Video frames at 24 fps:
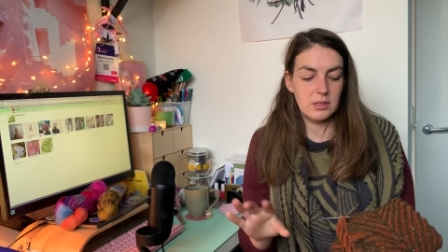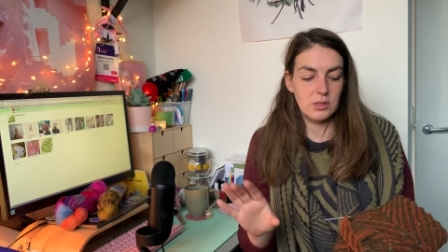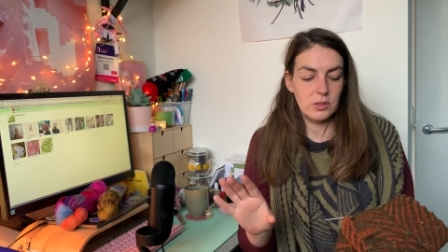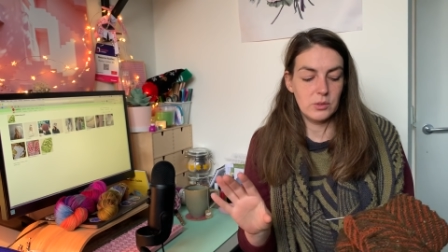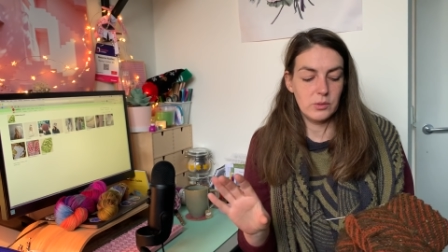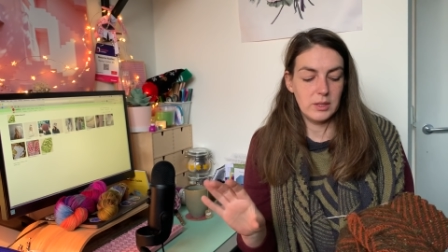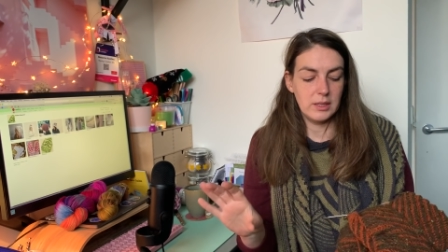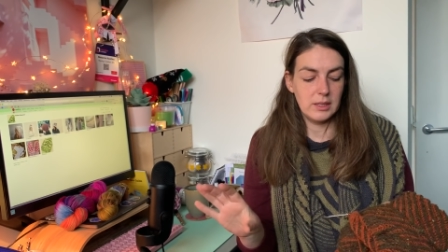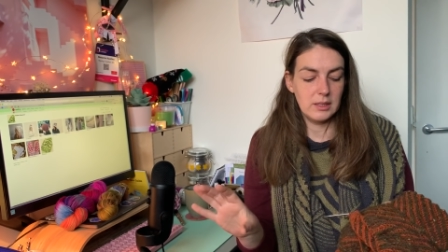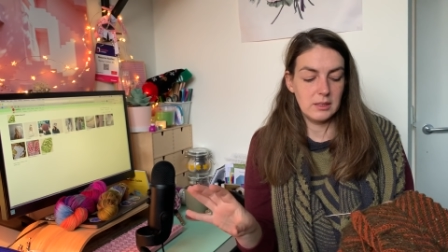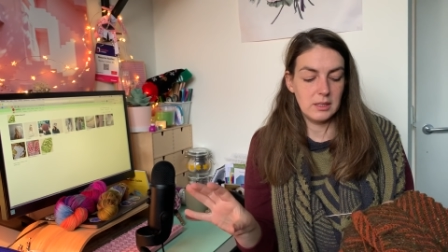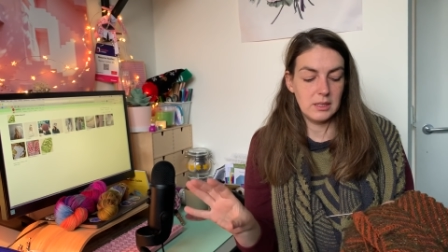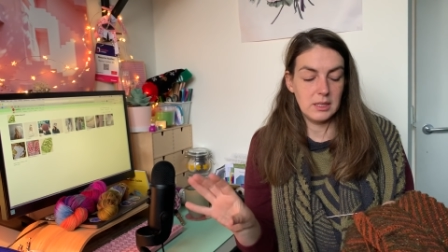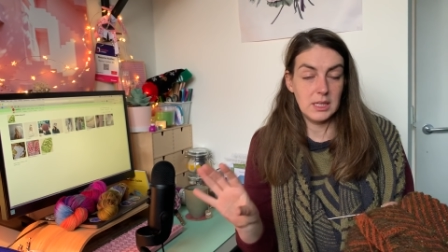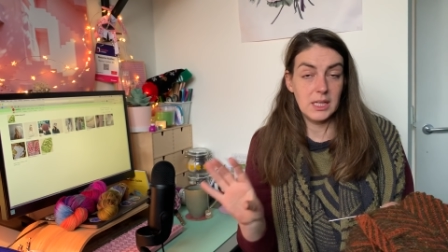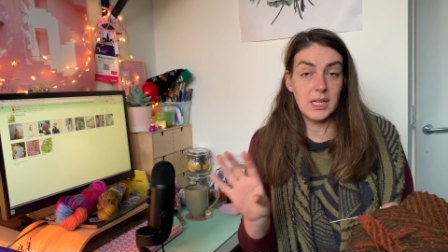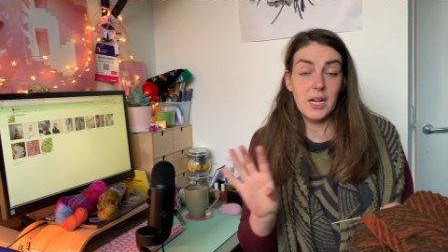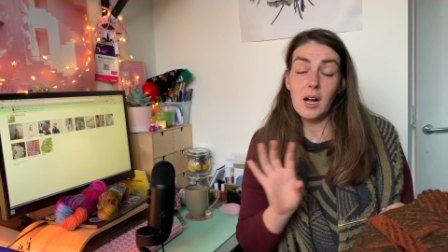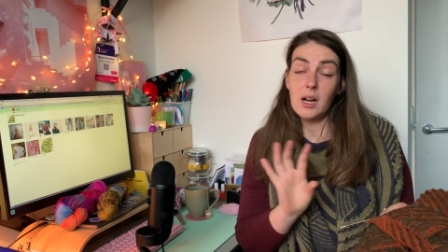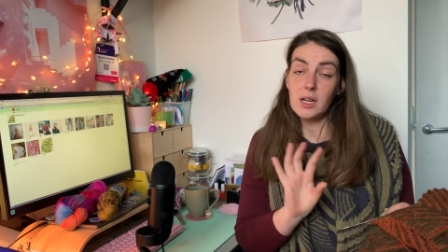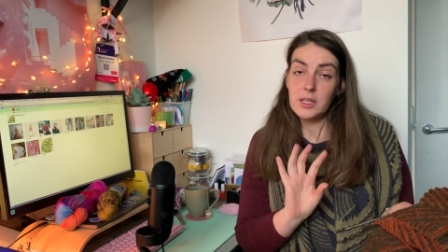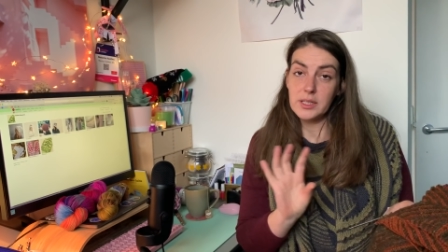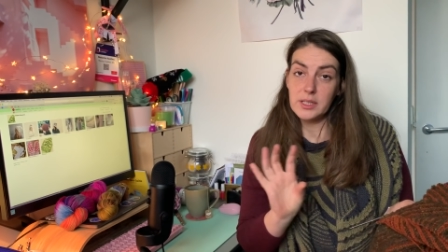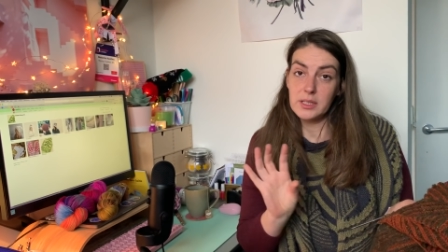doing the
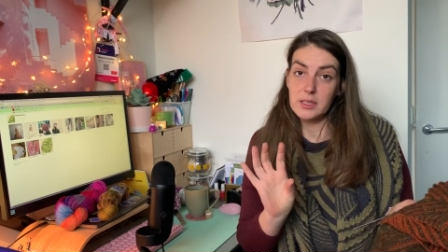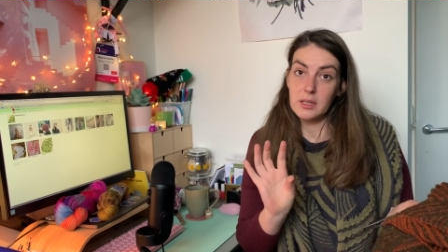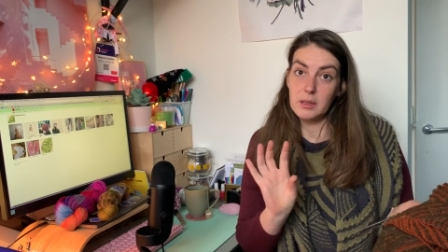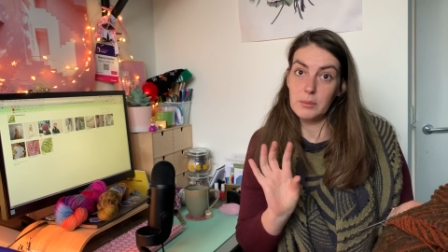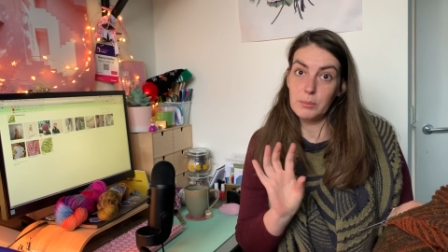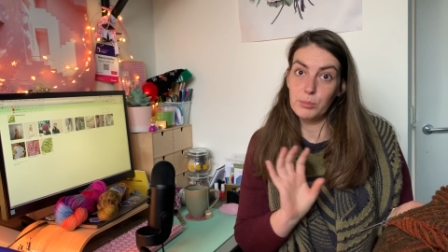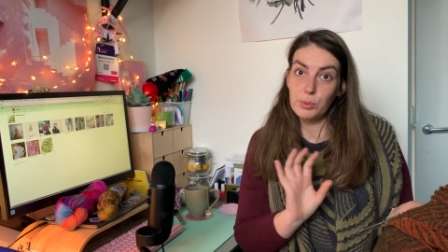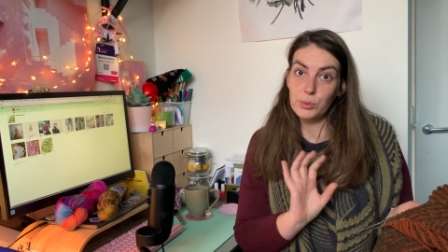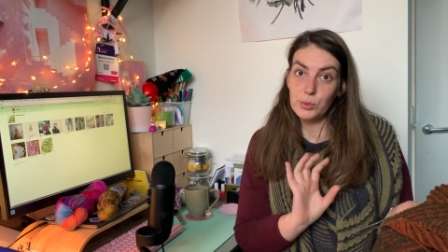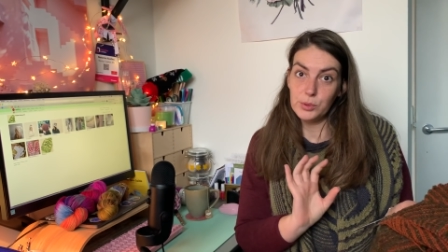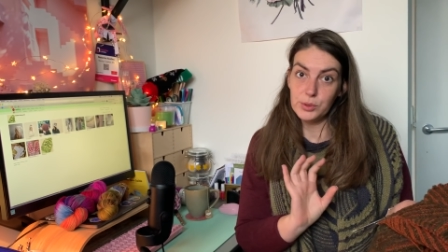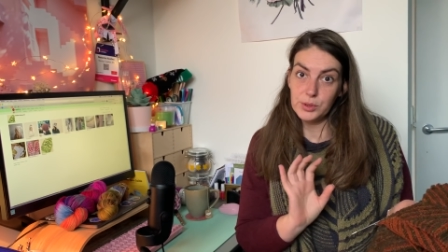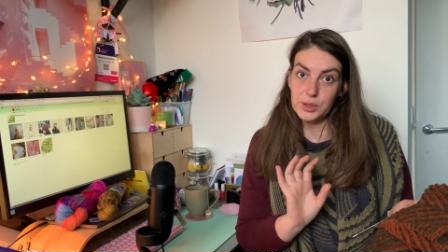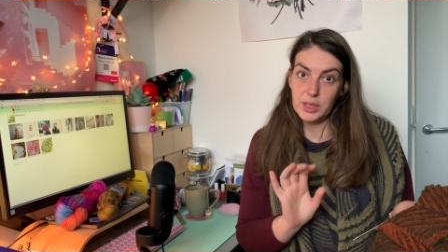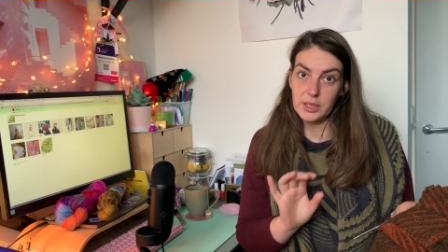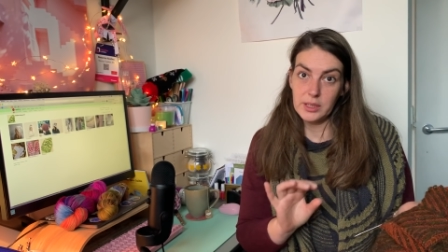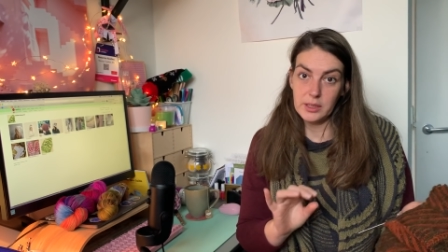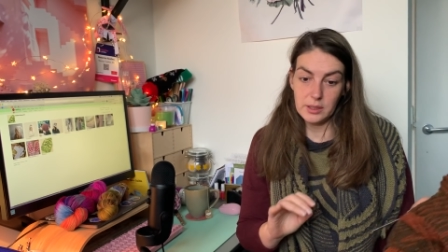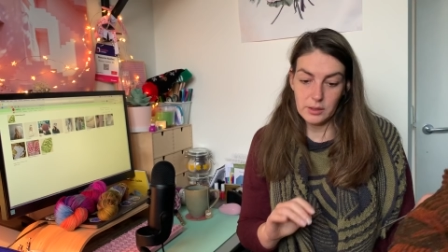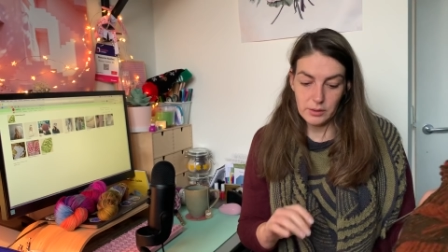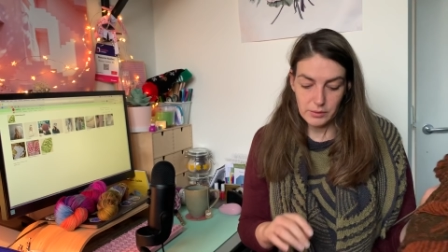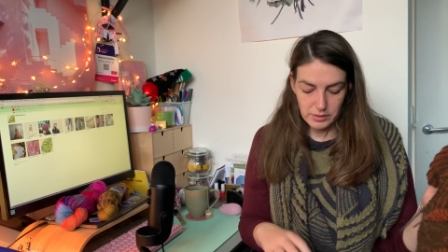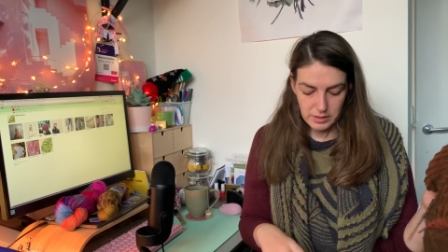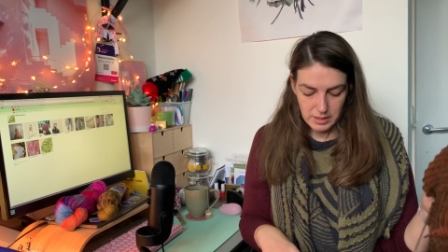garter
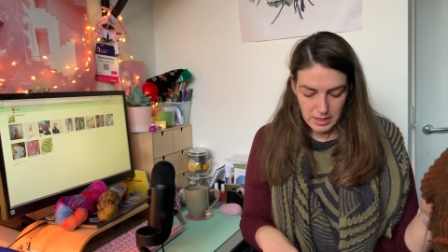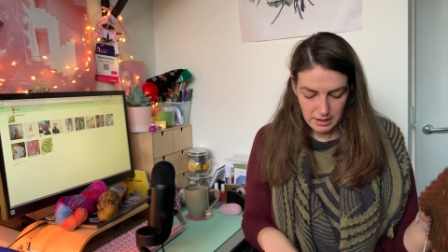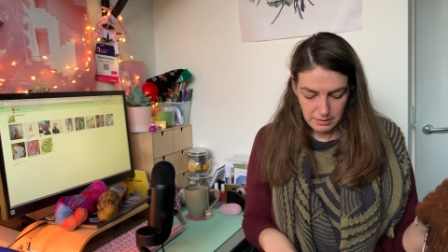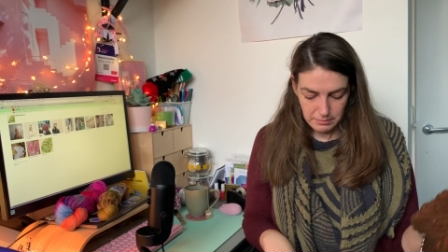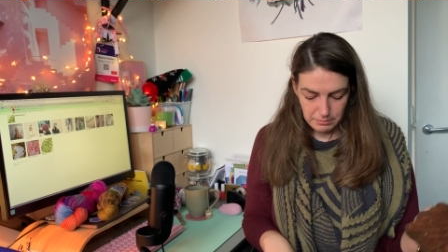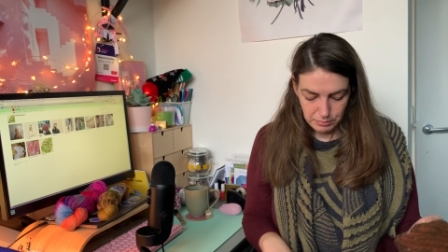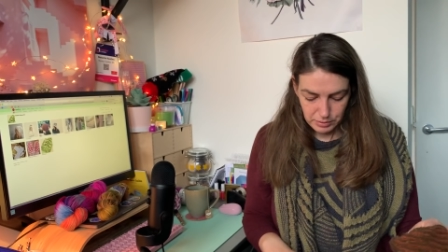border on that